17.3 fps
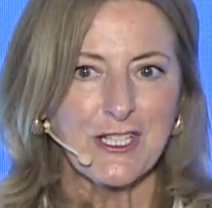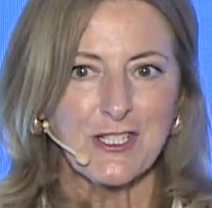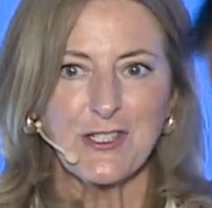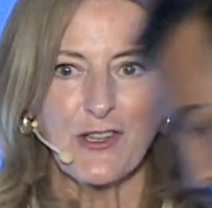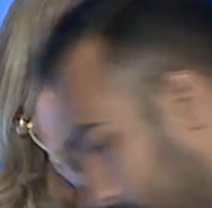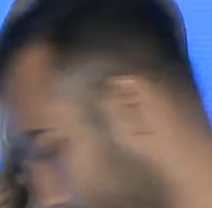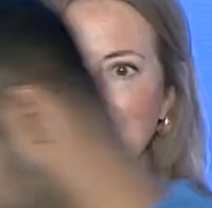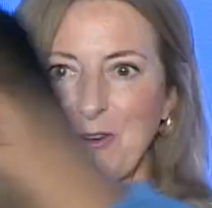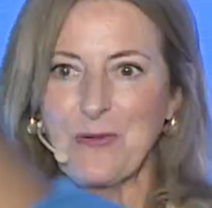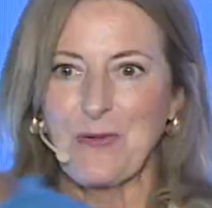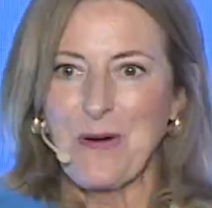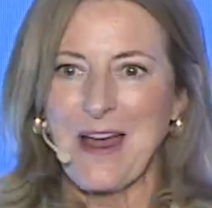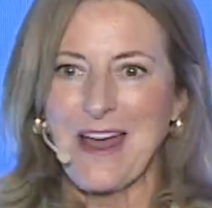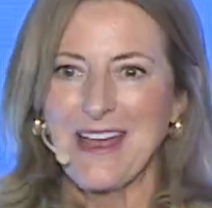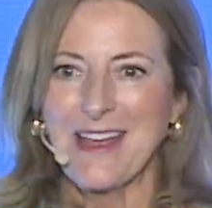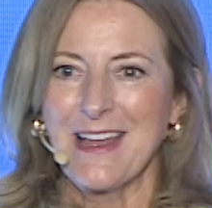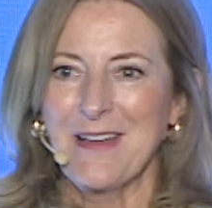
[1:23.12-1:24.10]
so you're
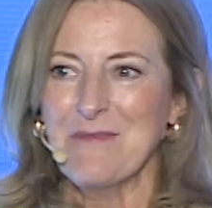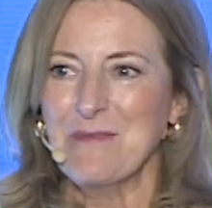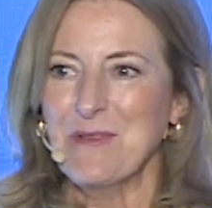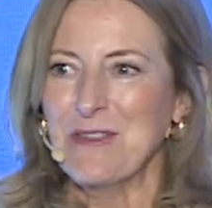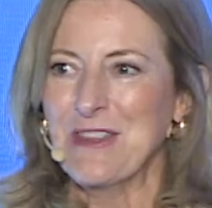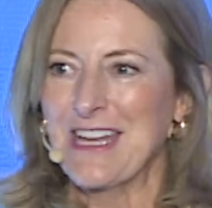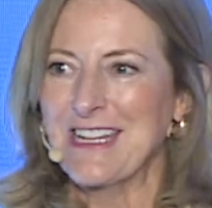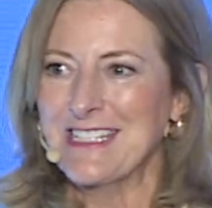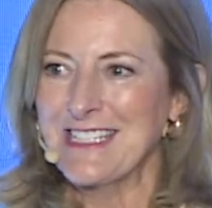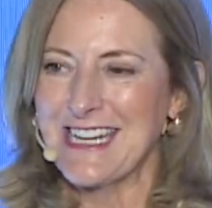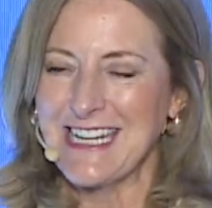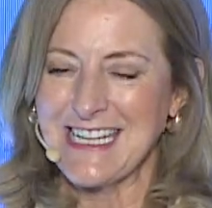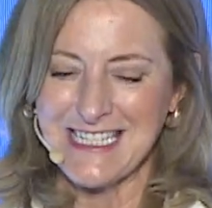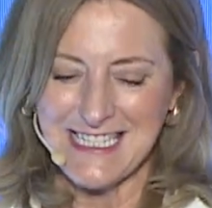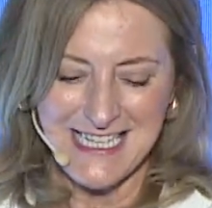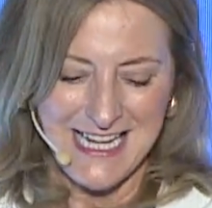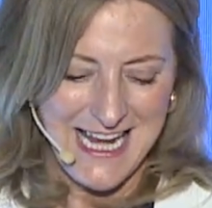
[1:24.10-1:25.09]
aware, and put that
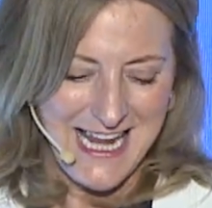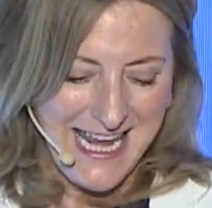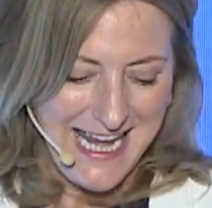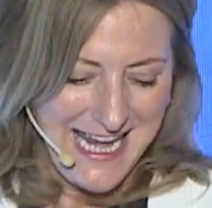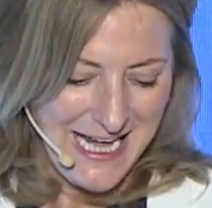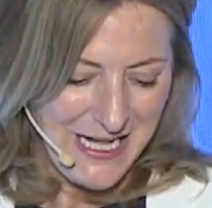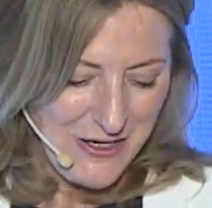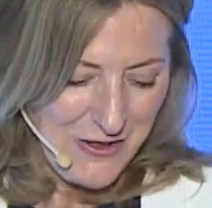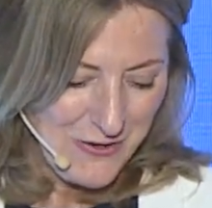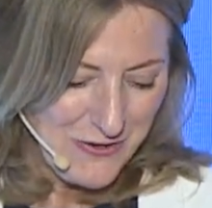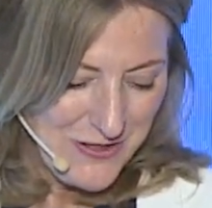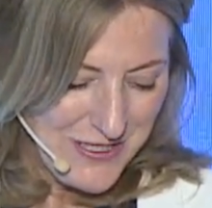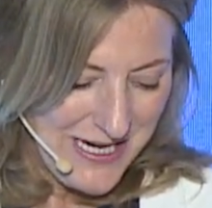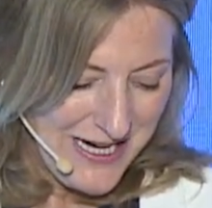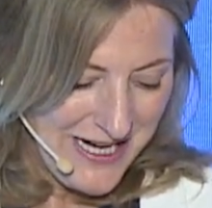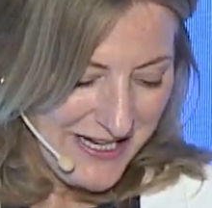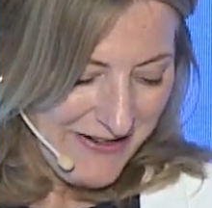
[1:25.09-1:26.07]
date in your
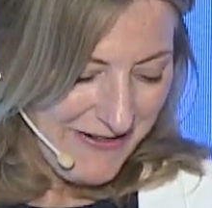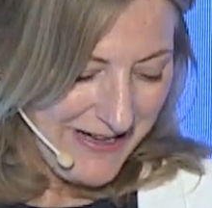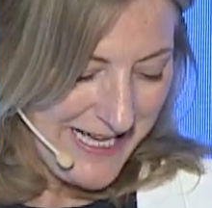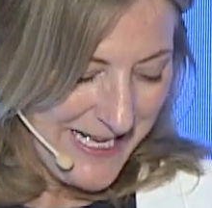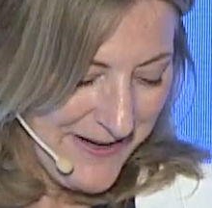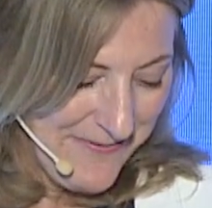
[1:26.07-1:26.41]
diary.